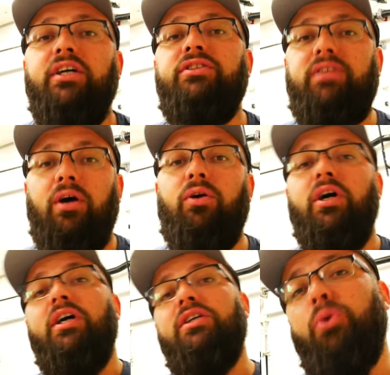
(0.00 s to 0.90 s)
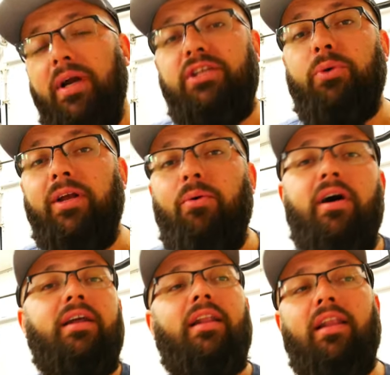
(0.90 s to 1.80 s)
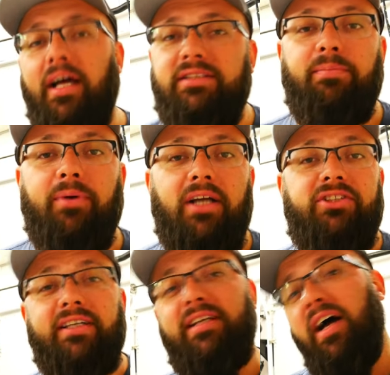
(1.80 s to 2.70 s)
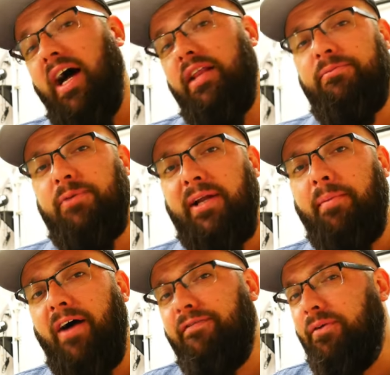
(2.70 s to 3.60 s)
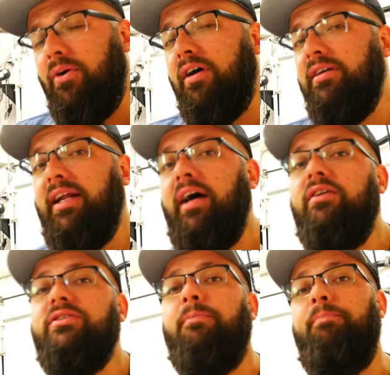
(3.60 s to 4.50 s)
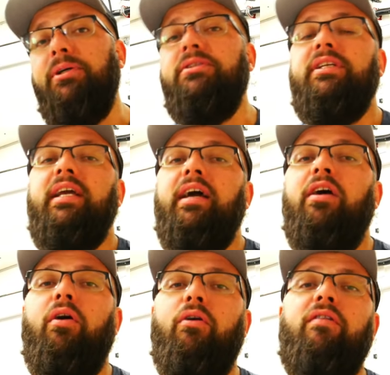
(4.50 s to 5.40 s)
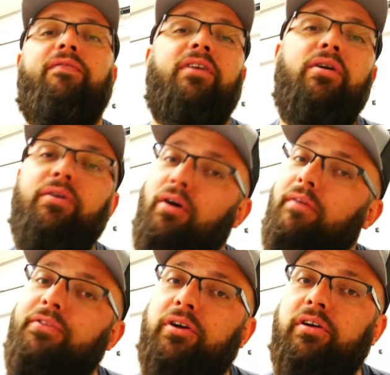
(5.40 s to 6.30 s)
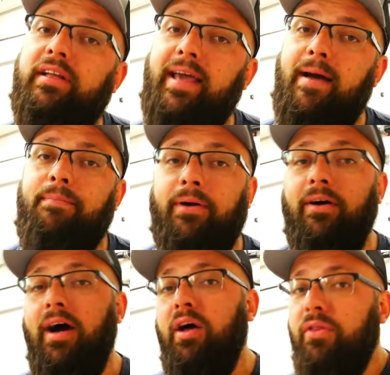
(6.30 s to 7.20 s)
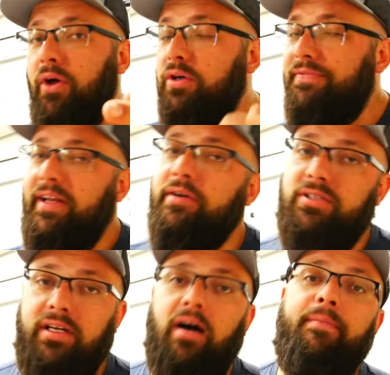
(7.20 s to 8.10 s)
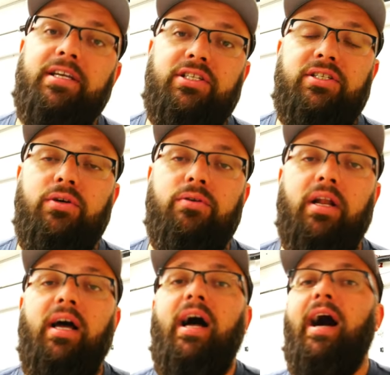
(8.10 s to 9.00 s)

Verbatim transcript: So, twenty twenty-one, lots of projects. I spent about four hundred hours building an off-road, off-the-grid camper. Those videos are coming soon.